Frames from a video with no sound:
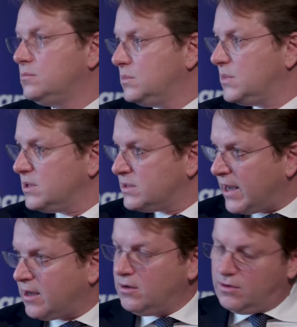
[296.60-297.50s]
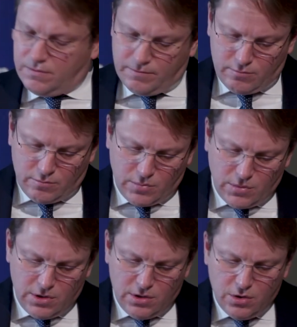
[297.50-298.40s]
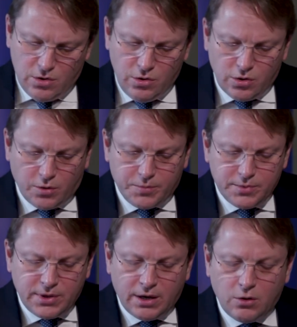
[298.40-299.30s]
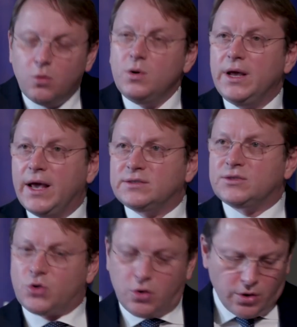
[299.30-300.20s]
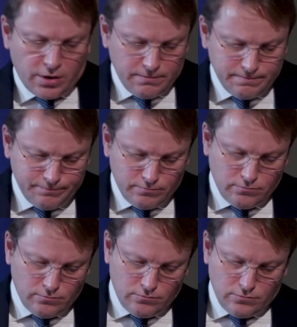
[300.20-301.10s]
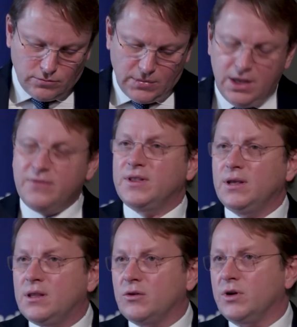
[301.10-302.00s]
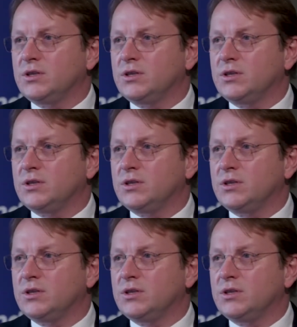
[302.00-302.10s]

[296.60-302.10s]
Second, Europe can only get stronger if it integrates